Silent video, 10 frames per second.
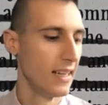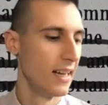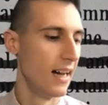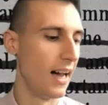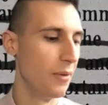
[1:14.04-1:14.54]

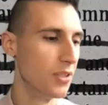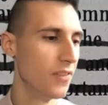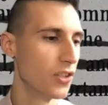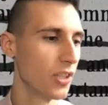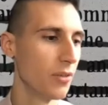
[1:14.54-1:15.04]
I was
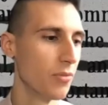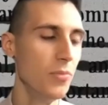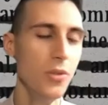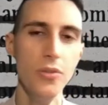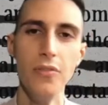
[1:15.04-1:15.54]
eventually
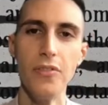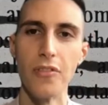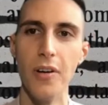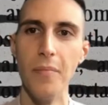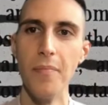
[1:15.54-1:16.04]
removed
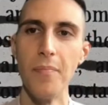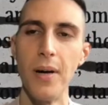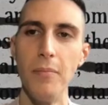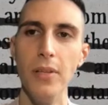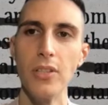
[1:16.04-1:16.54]
from
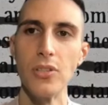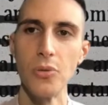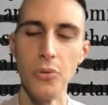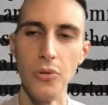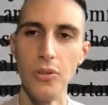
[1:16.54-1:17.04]
public
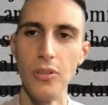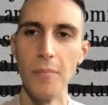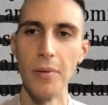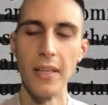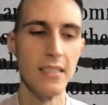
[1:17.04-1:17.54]
school
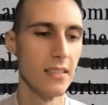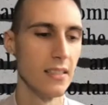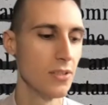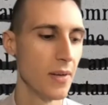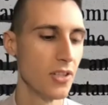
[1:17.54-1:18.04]
and placed in a
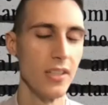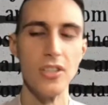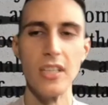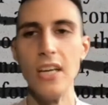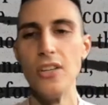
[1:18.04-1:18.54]
special
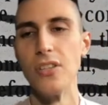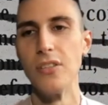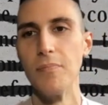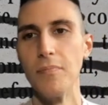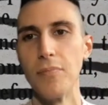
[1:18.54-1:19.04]

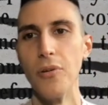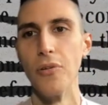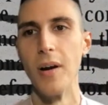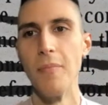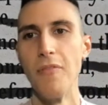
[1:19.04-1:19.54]
education
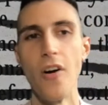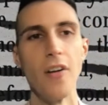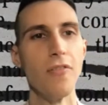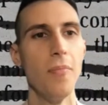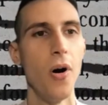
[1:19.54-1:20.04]
program far
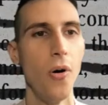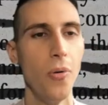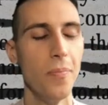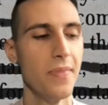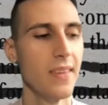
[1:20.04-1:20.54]
from
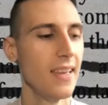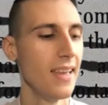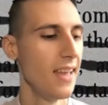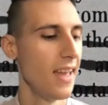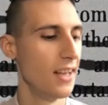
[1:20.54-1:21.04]
home
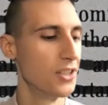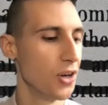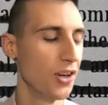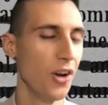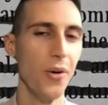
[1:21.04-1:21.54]
and
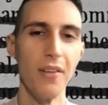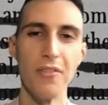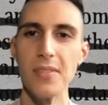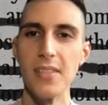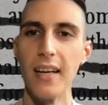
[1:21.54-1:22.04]
started going
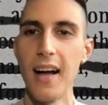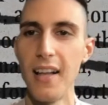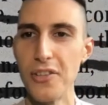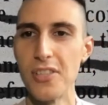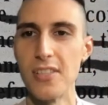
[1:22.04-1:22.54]
from
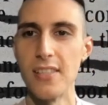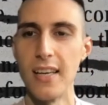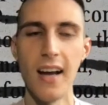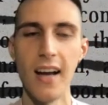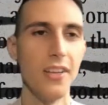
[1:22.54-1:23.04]
psychologist to
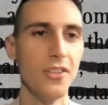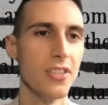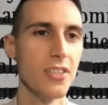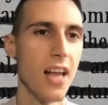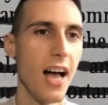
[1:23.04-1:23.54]

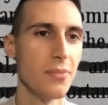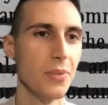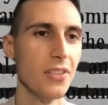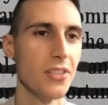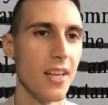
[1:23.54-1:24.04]
psychologist,
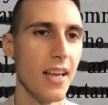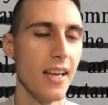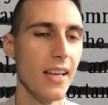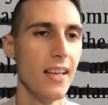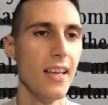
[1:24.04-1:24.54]
hospital
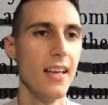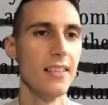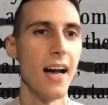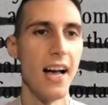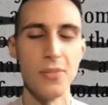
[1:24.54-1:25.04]
stay
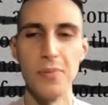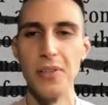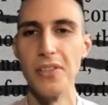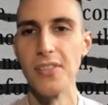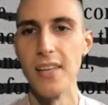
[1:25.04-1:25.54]
to
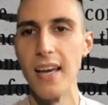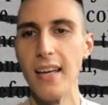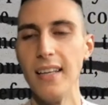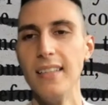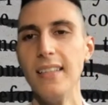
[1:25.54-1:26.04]
hospital stay,